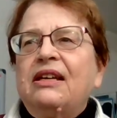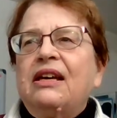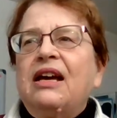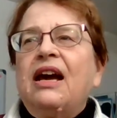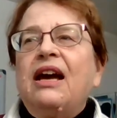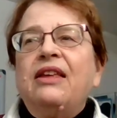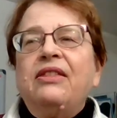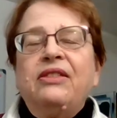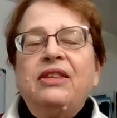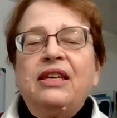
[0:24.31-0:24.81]

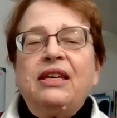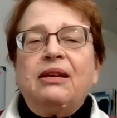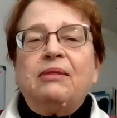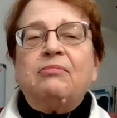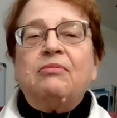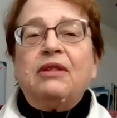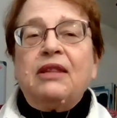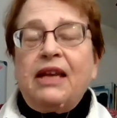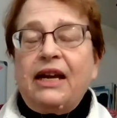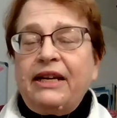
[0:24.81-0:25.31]
on
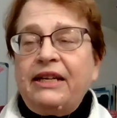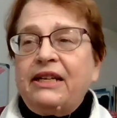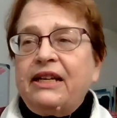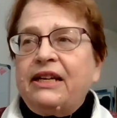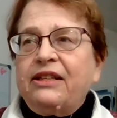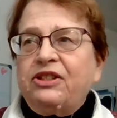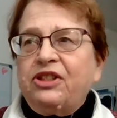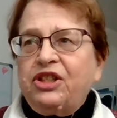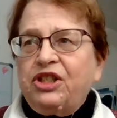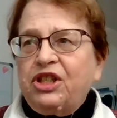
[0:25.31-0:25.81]
them light
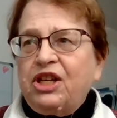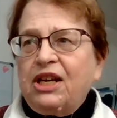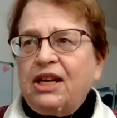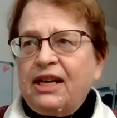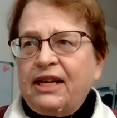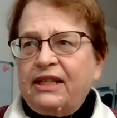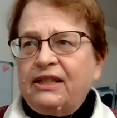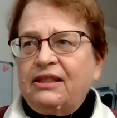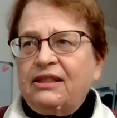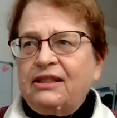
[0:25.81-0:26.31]
has
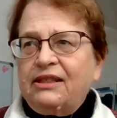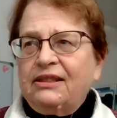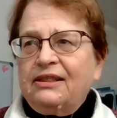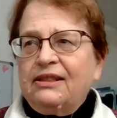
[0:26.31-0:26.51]
shined.